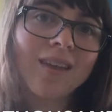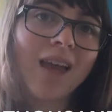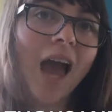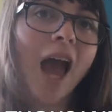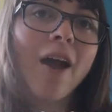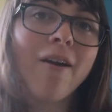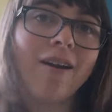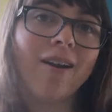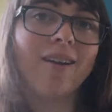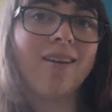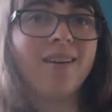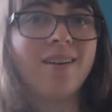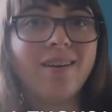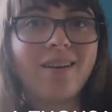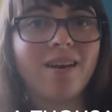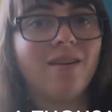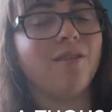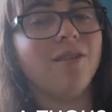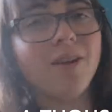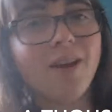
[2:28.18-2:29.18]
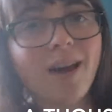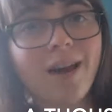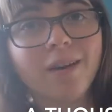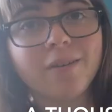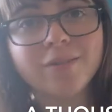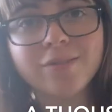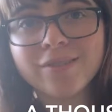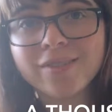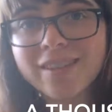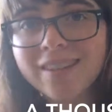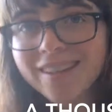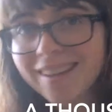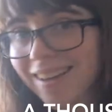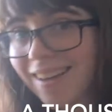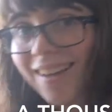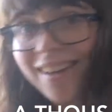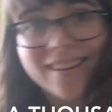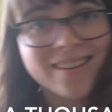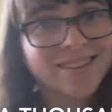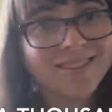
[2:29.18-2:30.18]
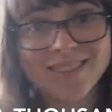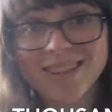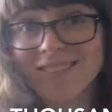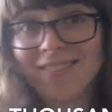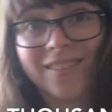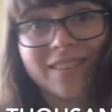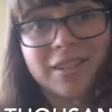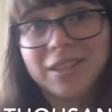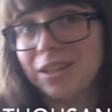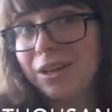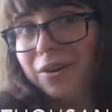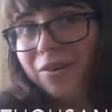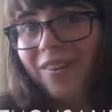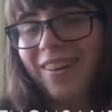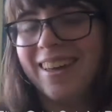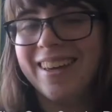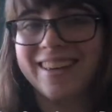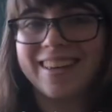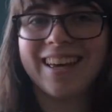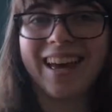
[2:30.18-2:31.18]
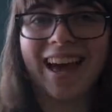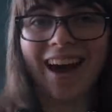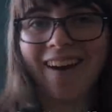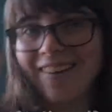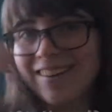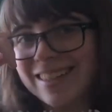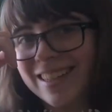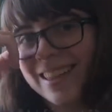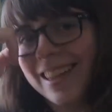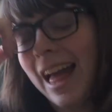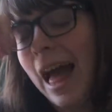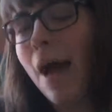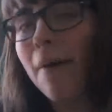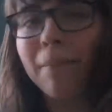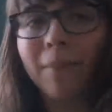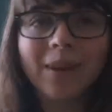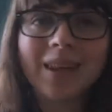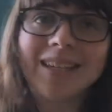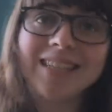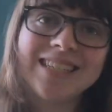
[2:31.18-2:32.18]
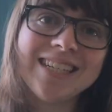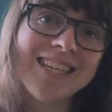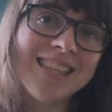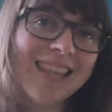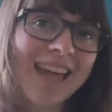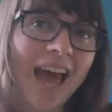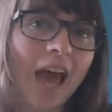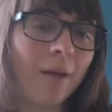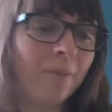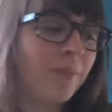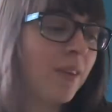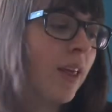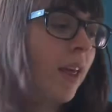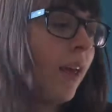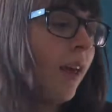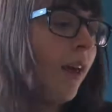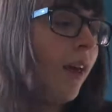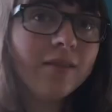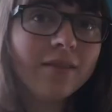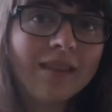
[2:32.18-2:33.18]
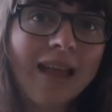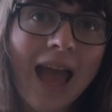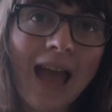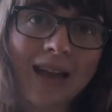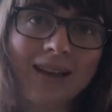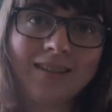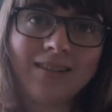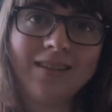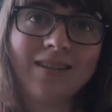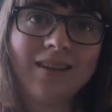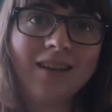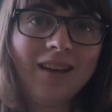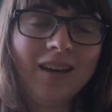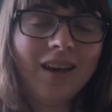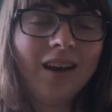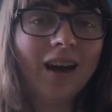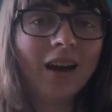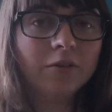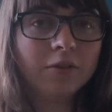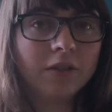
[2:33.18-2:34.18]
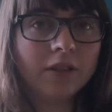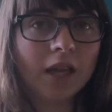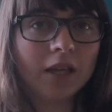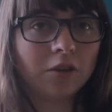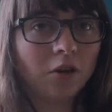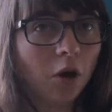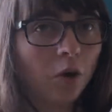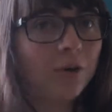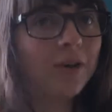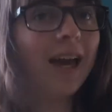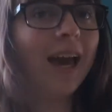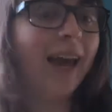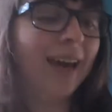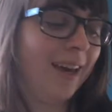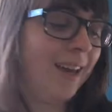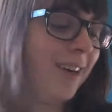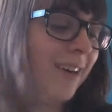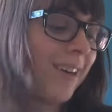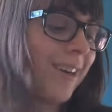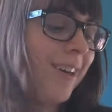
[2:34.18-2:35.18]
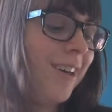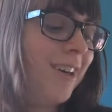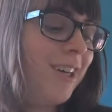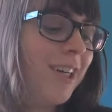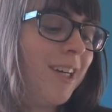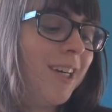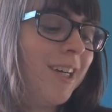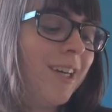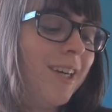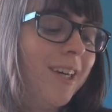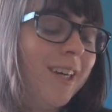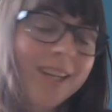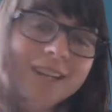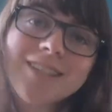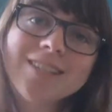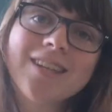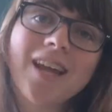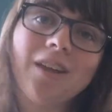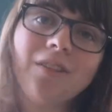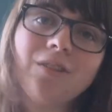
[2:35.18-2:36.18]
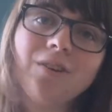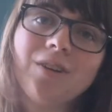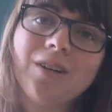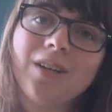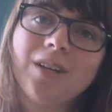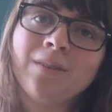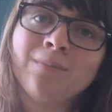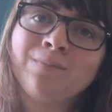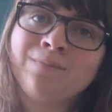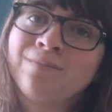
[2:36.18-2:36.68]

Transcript: I read it in an hour and a half. I don't even know like how I did that, but I did that. Next, I was like, okay, it is 9:30.